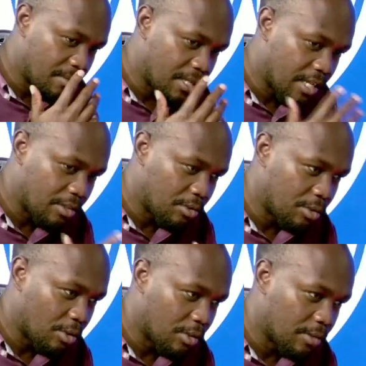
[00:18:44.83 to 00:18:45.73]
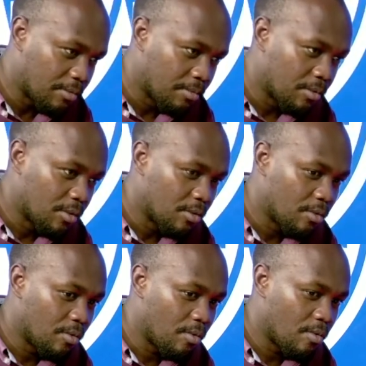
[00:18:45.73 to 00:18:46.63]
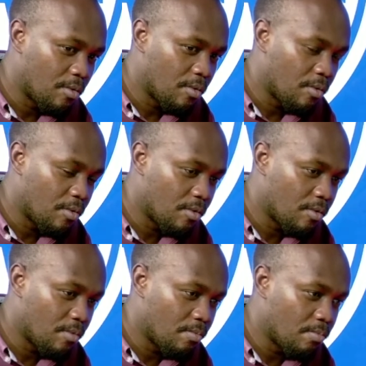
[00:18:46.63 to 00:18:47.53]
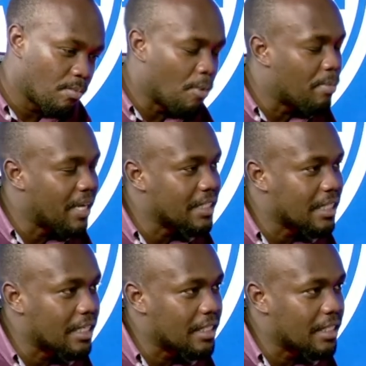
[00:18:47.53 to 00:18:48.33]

Let me cut you short. Mm-hmm. Mombasa